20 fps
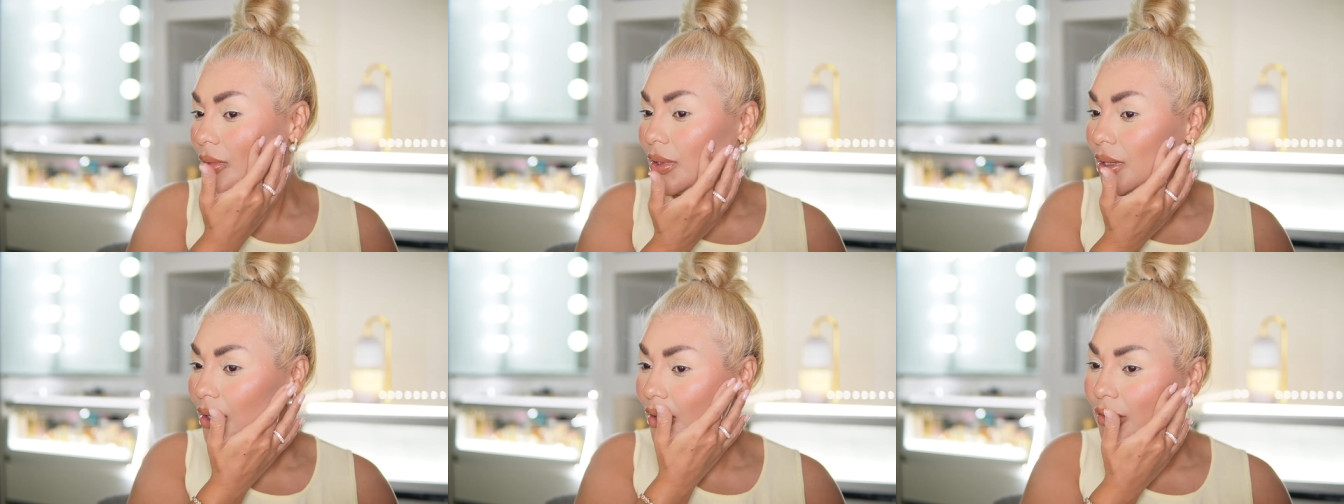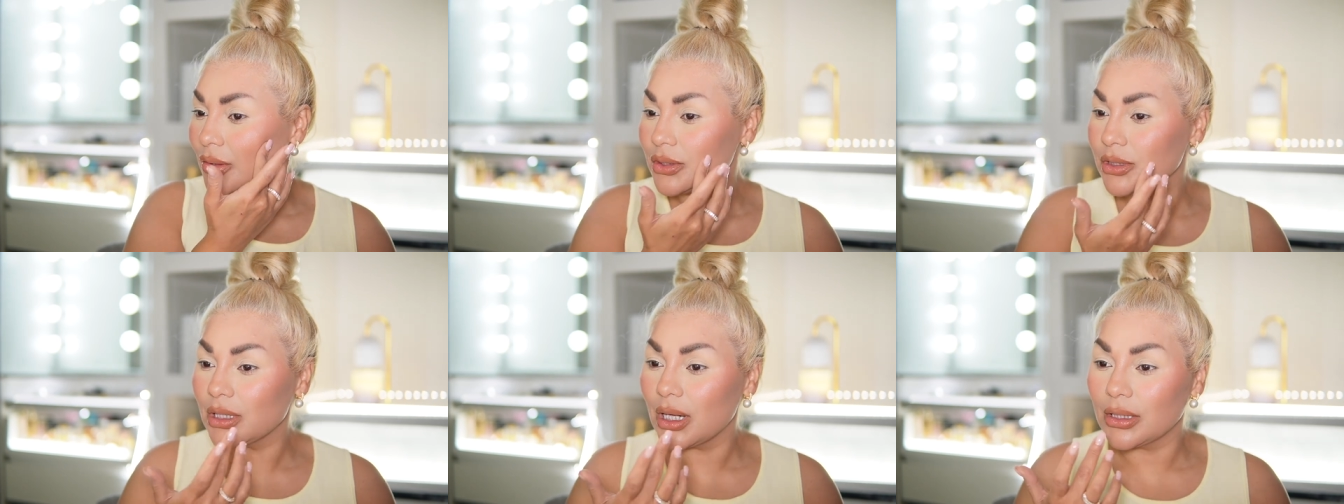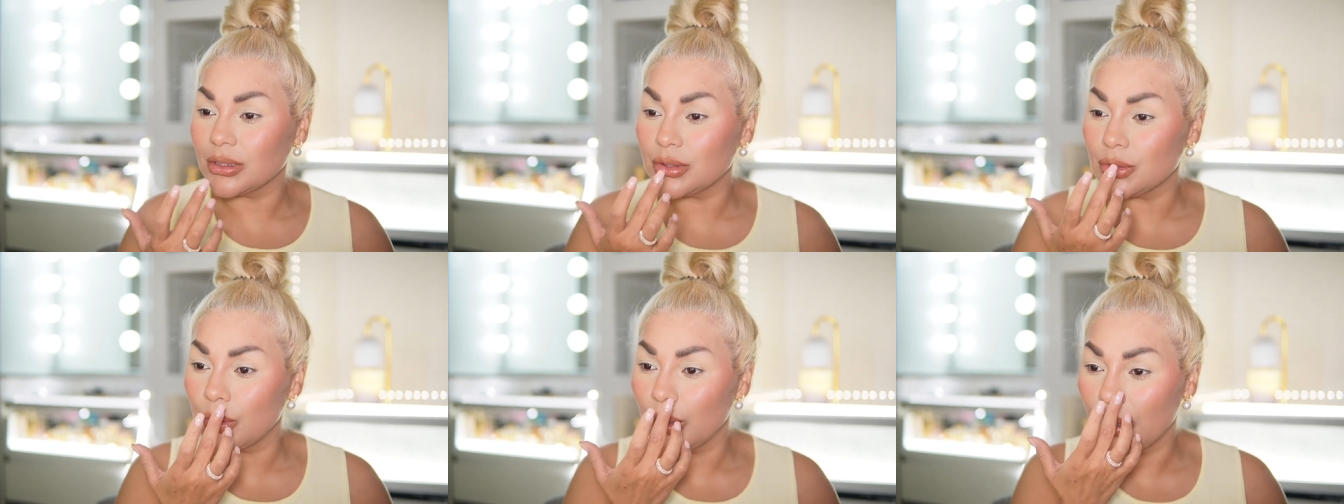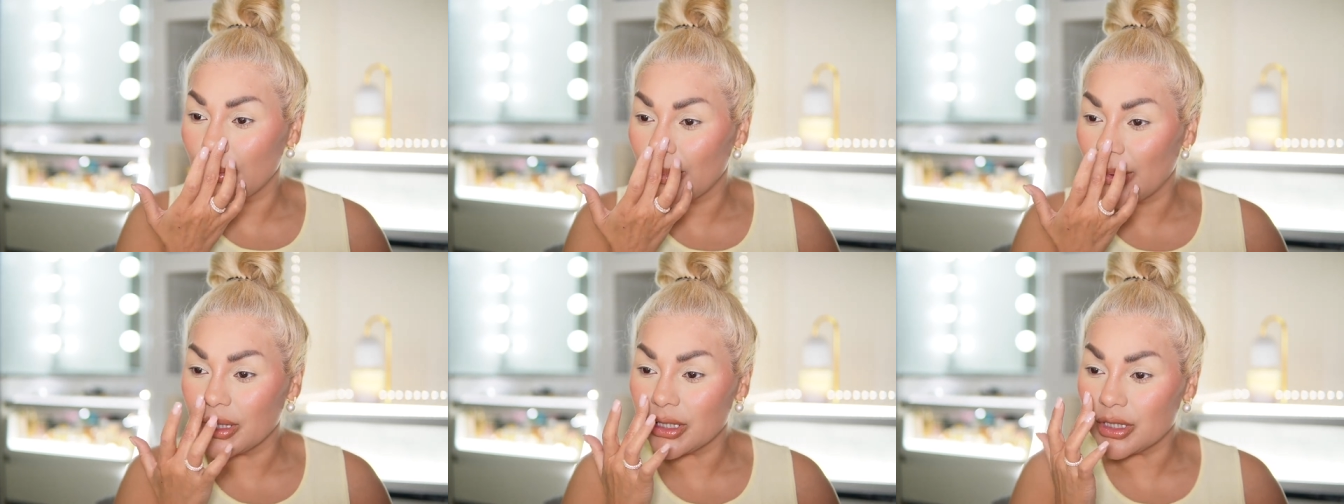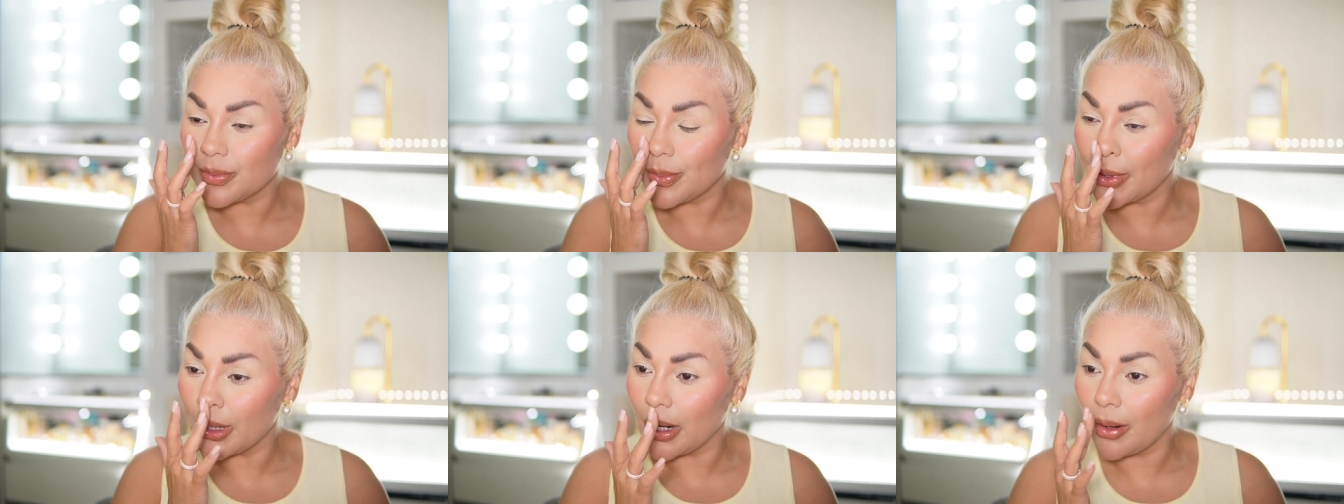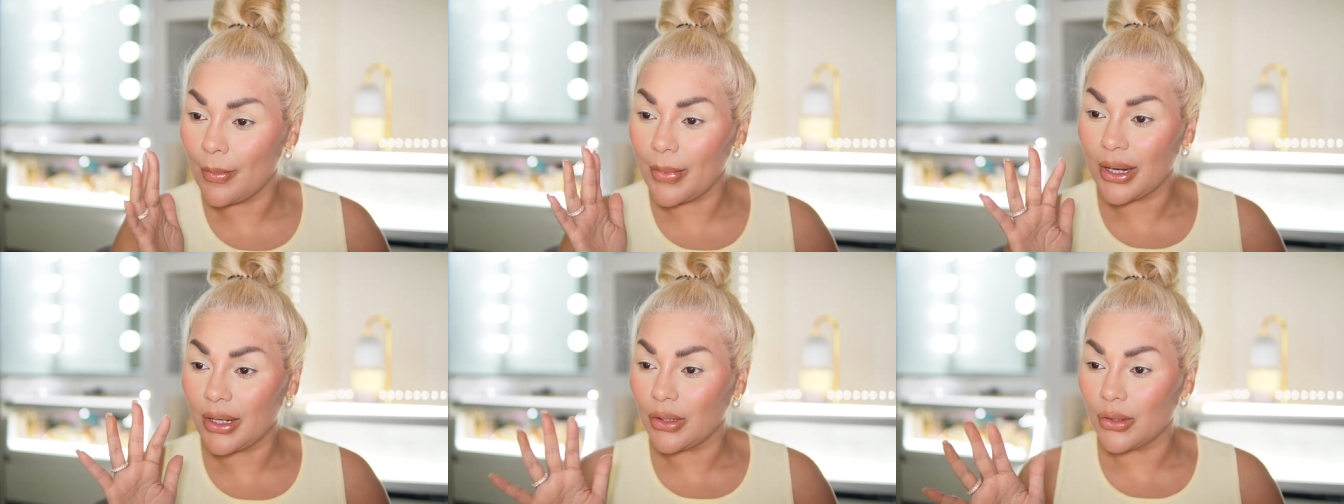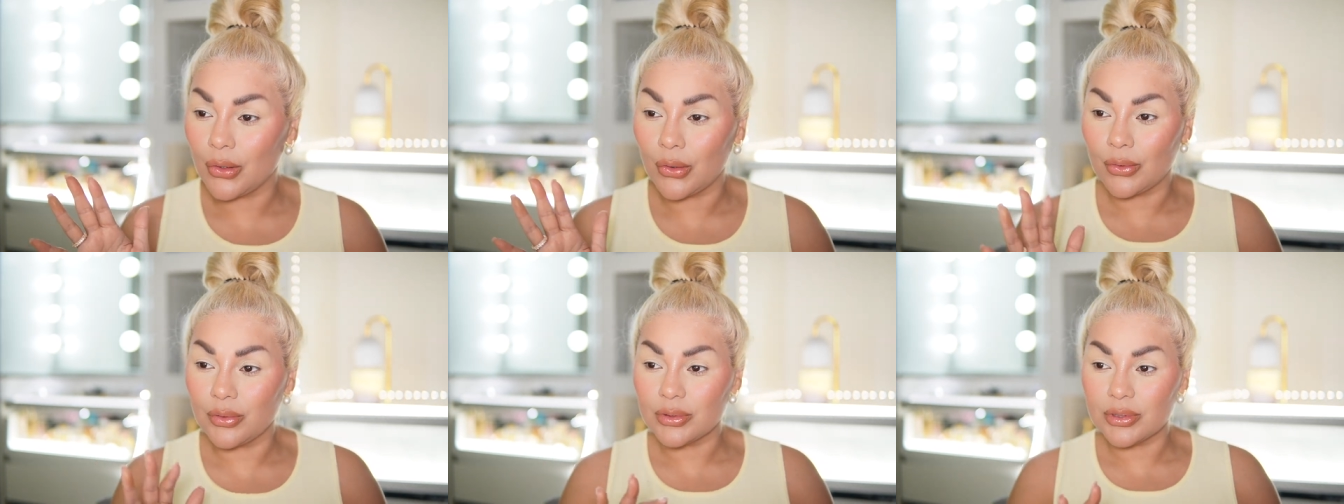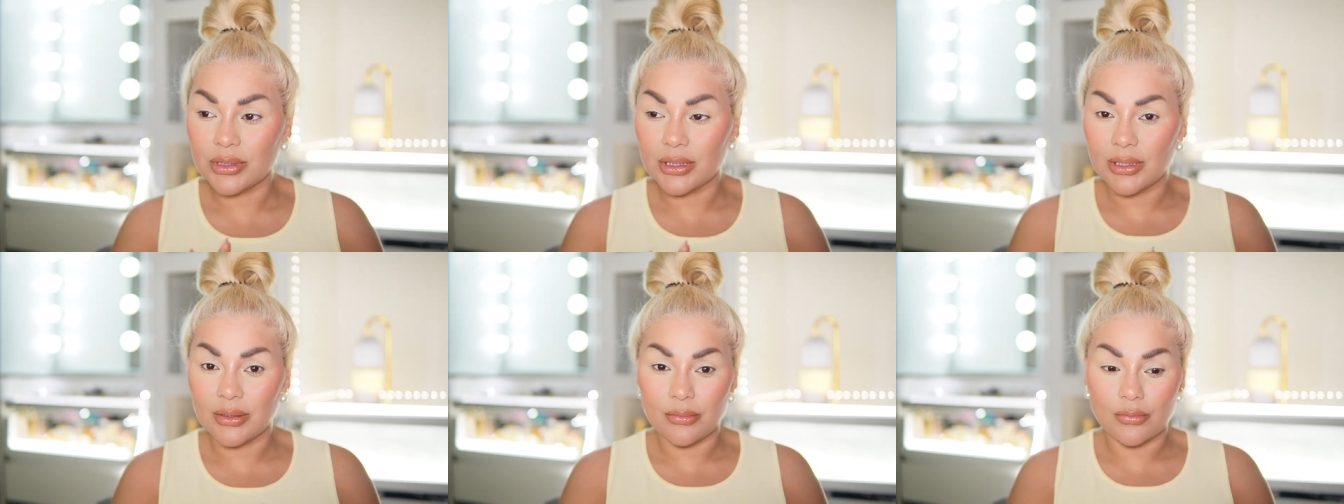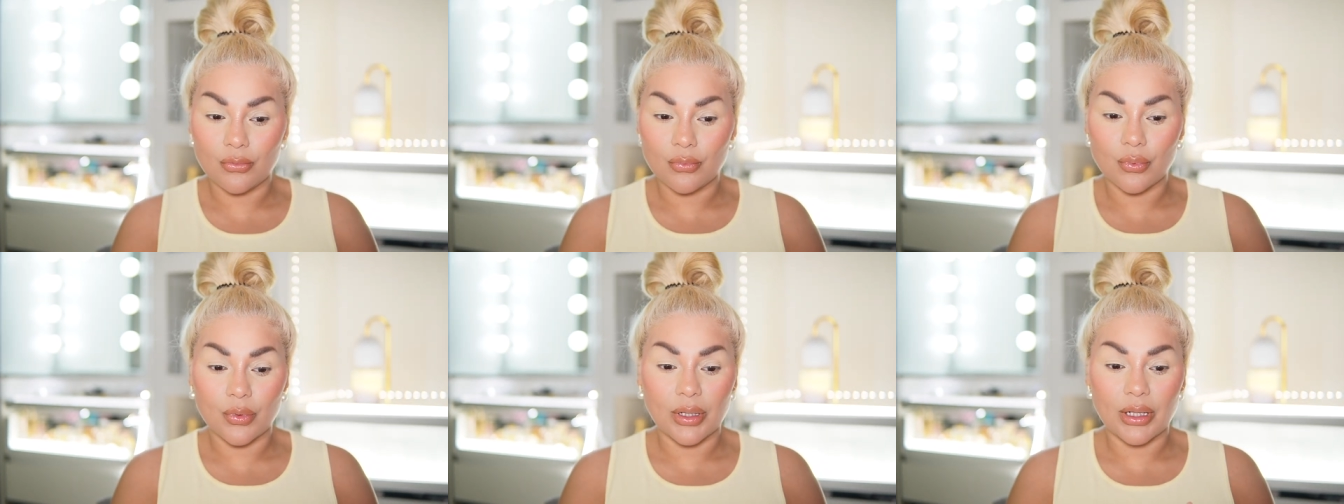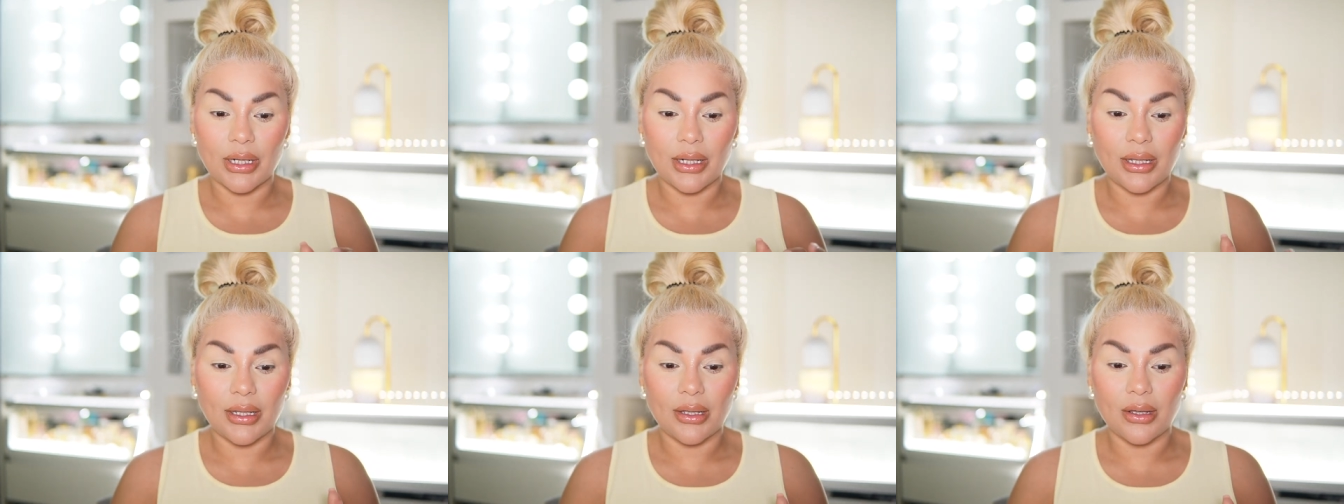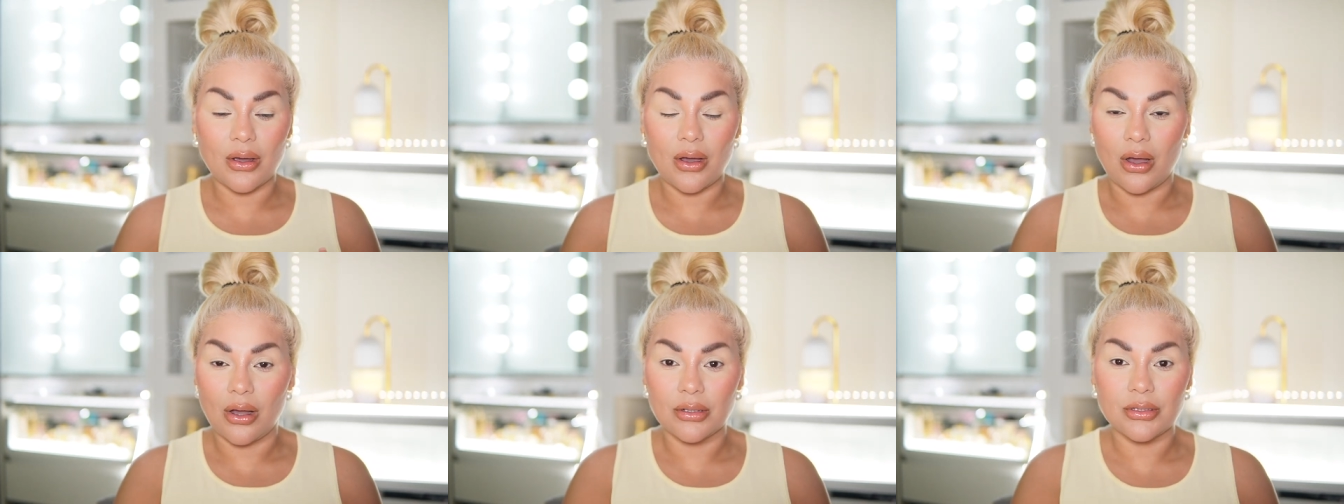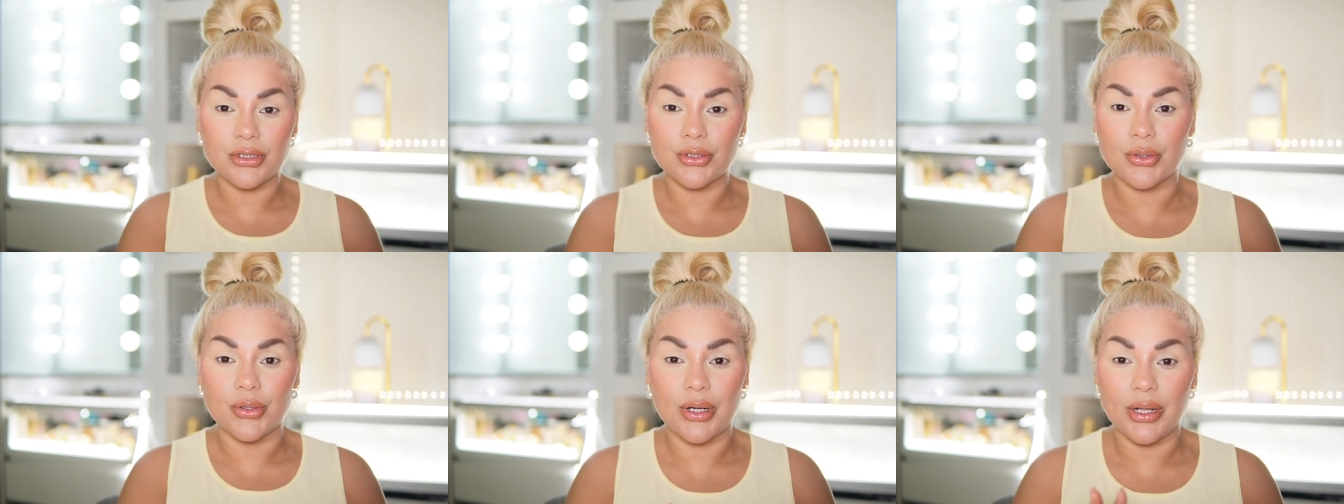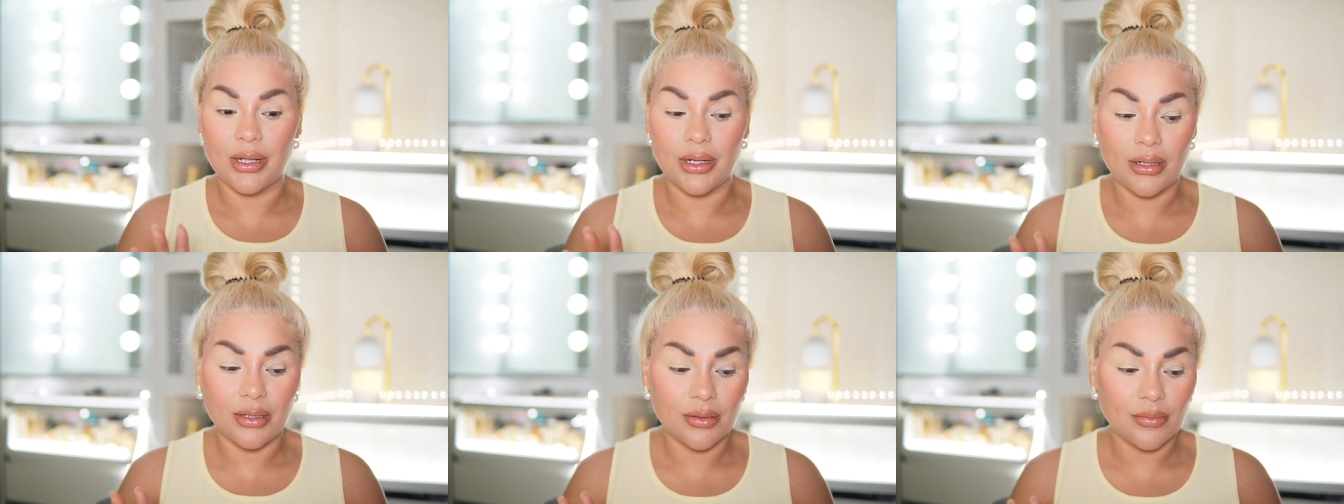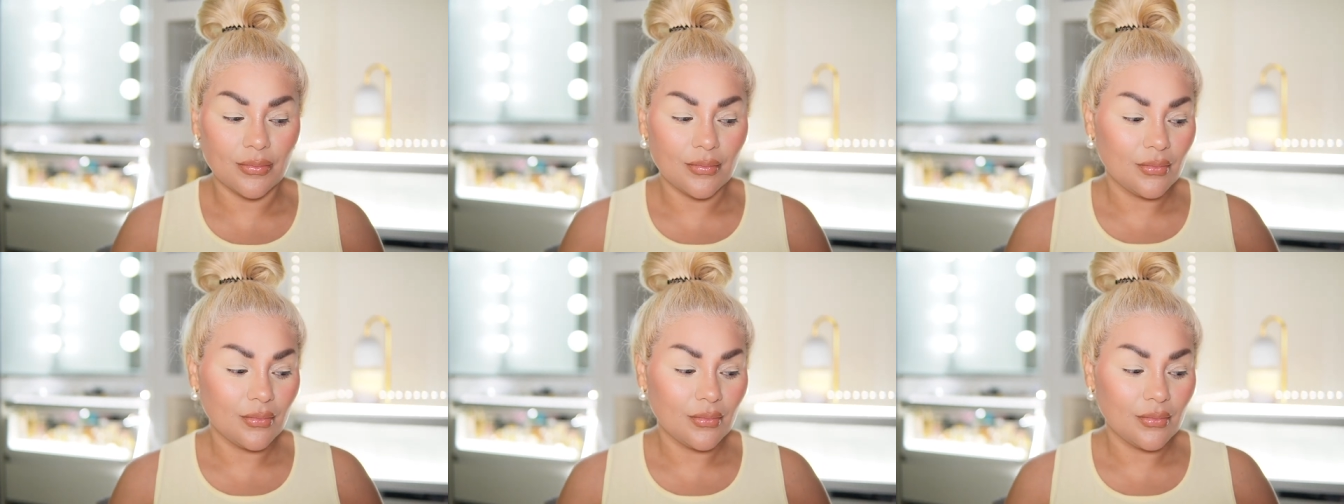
Here's not doing much, but on my nose, it really contoured it.